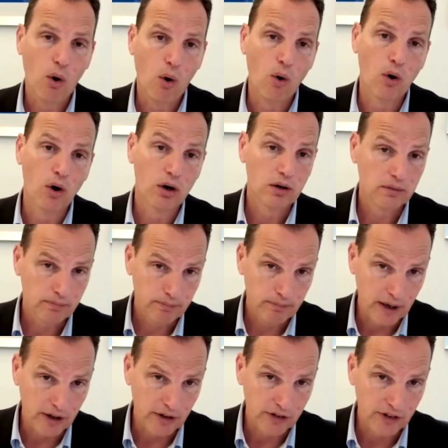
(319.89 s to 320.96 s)
or
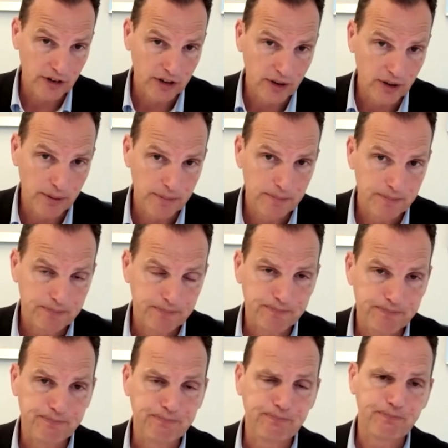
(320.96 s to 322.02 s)
baricitinib.
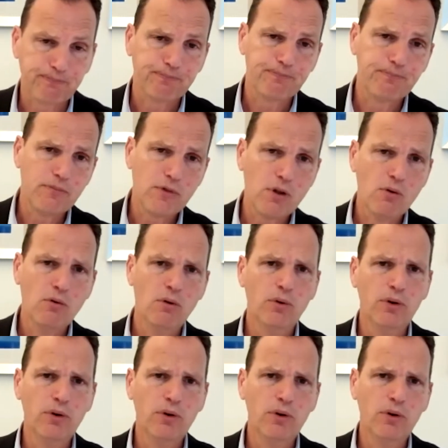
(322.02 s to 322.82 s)
Well,